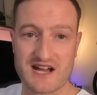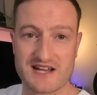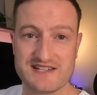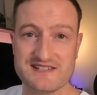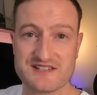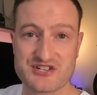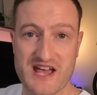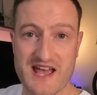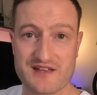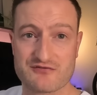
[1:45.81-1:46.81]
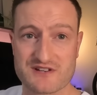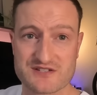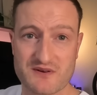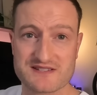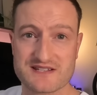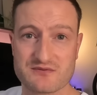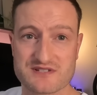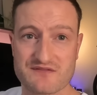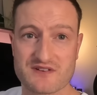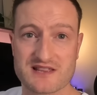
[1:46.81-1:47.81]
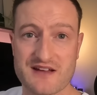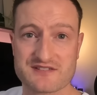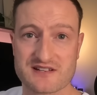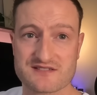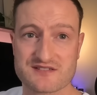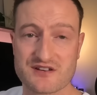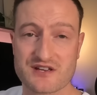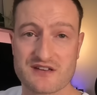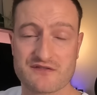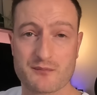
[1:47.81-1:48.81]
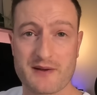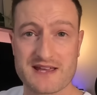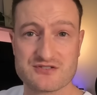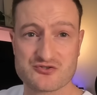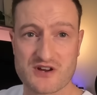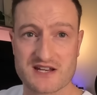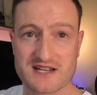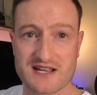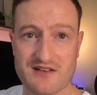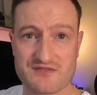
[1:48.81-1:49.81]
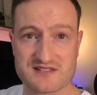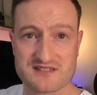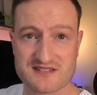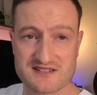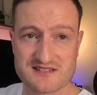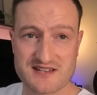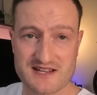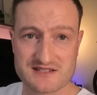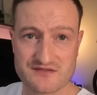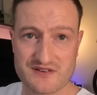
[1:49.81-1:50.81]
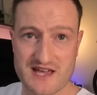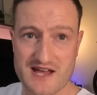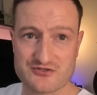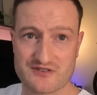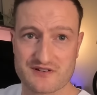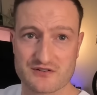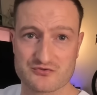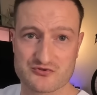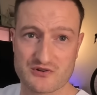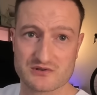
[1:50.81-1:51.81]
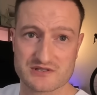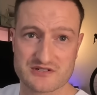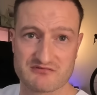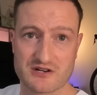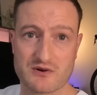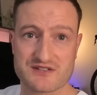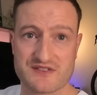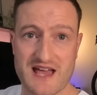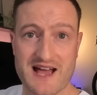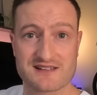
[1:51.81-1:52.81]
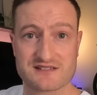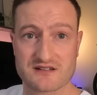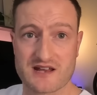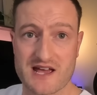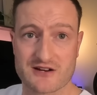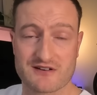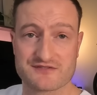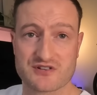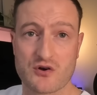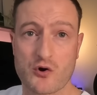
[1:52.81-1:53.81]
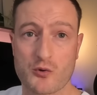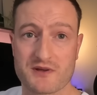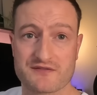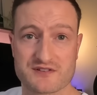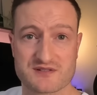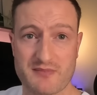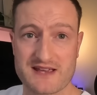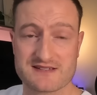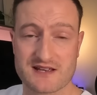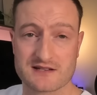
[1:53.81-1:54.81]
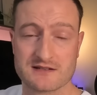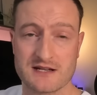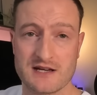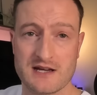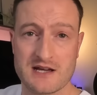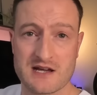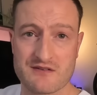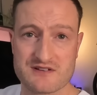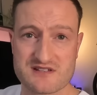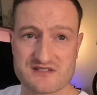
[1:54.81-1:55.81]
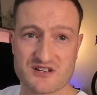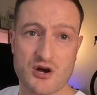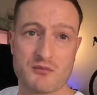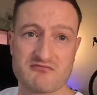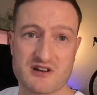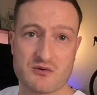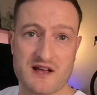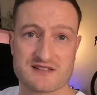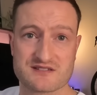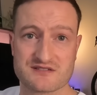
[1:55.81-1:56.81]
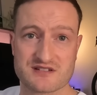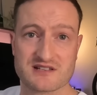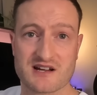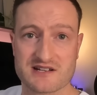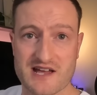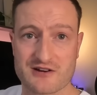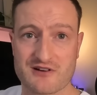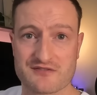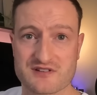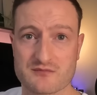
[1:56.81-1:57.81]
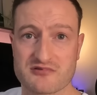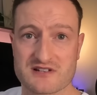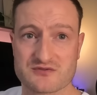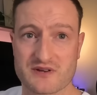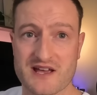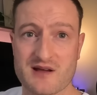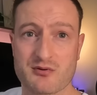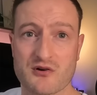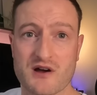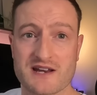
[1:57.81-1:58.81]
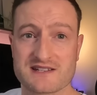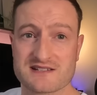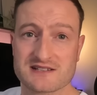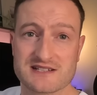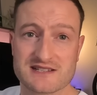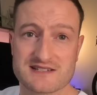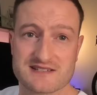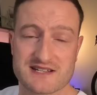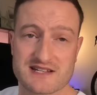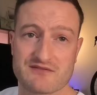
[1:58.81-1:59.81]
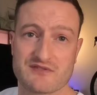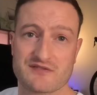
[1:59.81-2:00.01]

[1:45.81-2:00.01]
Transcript: An EasyJet A320 was in the left-hand circuit for base training, and this necessitated the air traffic controller to request the accident aircraft to orbit for spacing. This is a common request to light aircraft at Prestwick Airport and is clearly seen in the